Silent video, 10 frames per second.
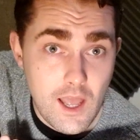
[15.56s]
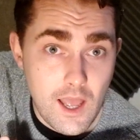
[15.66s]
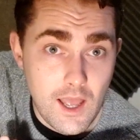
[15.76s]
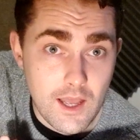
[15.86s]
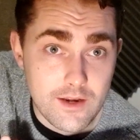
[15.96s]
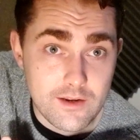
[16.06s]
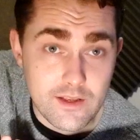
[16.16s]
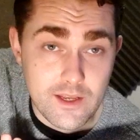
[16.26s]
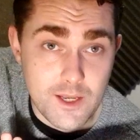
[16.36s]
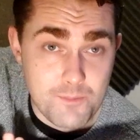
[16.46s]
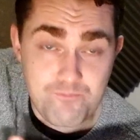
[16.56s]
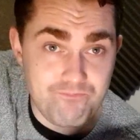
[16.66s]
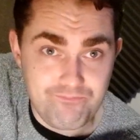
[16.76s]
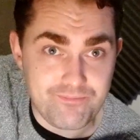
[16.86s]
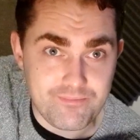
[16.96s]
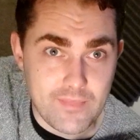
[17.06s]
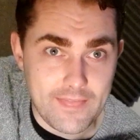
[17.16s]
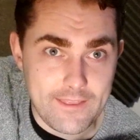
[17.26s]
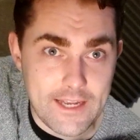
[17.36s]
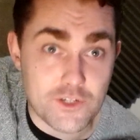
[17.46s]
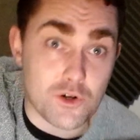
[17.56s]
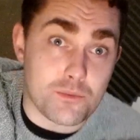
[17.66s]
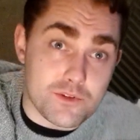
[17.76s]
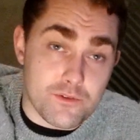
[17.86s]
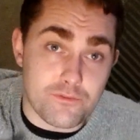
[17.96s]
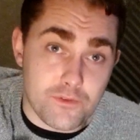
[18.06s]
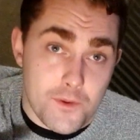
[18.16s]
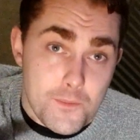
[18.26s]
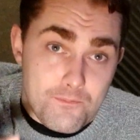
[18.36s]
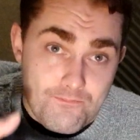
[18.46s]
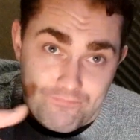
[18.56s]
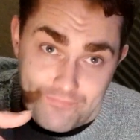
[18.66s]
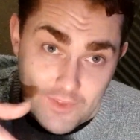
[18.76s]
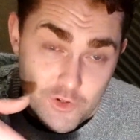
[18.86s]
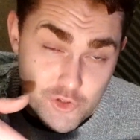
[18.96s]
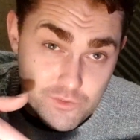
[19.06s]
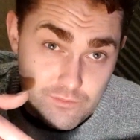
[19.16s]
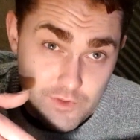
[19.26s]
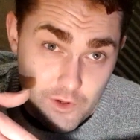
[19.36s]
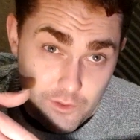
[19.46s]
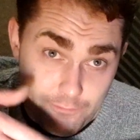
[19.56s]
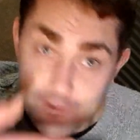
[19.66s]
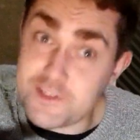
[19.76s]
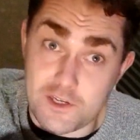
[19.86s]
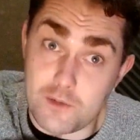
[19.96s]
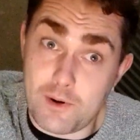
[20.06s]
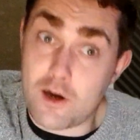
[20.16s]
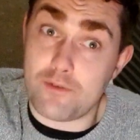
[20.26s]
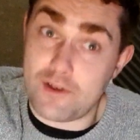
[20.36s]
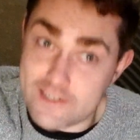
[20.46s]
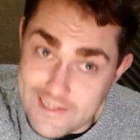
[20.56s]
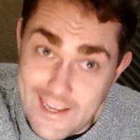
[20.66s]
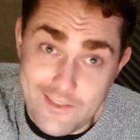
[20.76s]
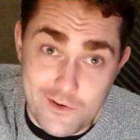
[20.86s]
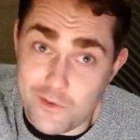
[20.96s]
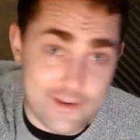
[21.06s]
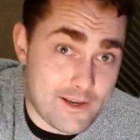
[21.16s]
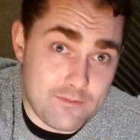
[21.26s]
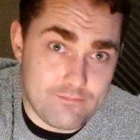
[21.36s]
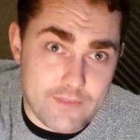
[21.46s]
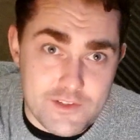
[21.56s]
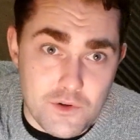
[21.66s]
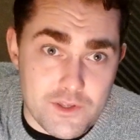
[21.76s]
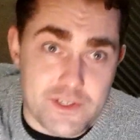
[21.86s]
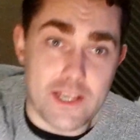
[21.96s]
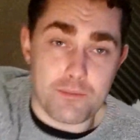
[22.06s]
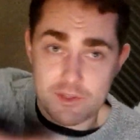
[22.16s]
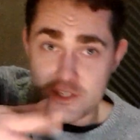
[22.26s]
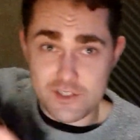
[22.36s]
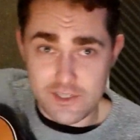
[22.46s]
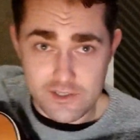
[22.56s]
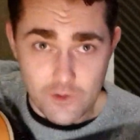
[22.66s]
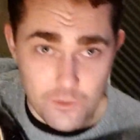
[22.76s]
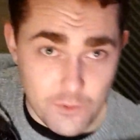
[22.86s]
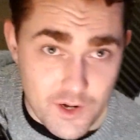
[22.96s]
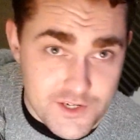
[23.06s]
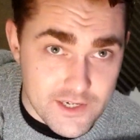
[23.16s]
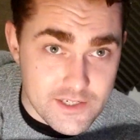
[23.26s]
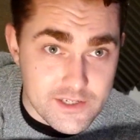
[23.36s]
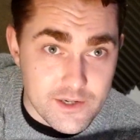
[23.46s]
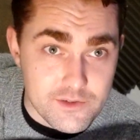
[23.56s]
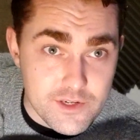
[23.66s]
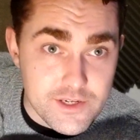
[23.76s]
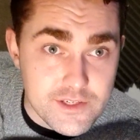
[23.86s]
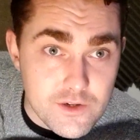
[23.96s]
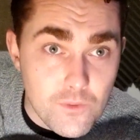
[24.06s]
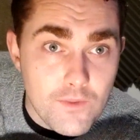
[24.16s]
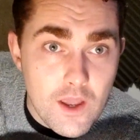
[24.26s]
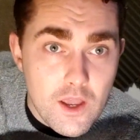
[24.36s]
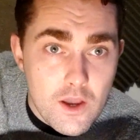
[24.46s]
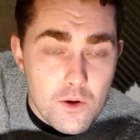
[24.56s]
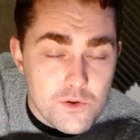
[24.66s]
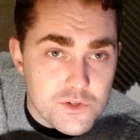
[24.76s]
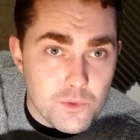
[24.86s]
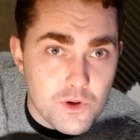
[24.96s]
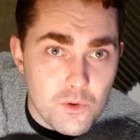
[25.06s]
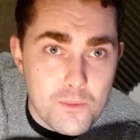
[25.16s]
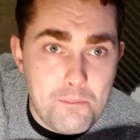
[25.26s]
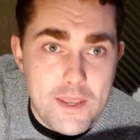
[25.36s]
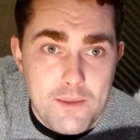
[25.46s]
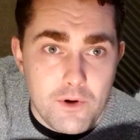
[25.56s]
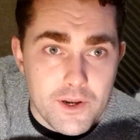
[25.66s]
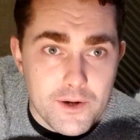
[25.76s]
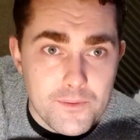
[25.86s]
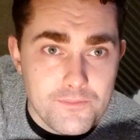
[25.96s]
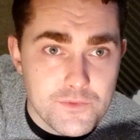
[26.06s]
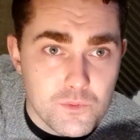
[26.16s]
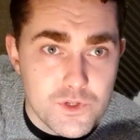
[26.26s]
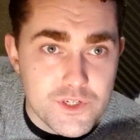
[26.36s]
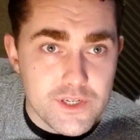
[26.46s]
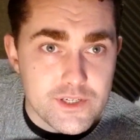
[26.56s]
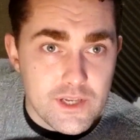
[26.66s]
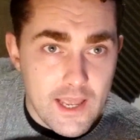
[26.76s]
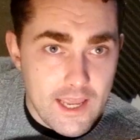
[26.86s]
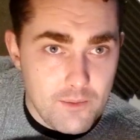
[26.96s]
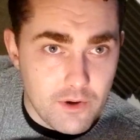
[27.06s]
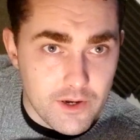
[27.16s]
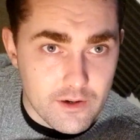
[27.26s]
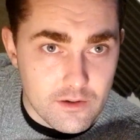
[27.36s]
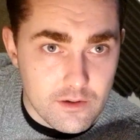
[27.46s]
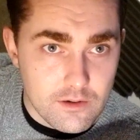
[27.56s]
And in terms of the physical part of actually getting the chord down, it's all the same. But this chord progression actually sounds nice. So we're going B minor, which is A minor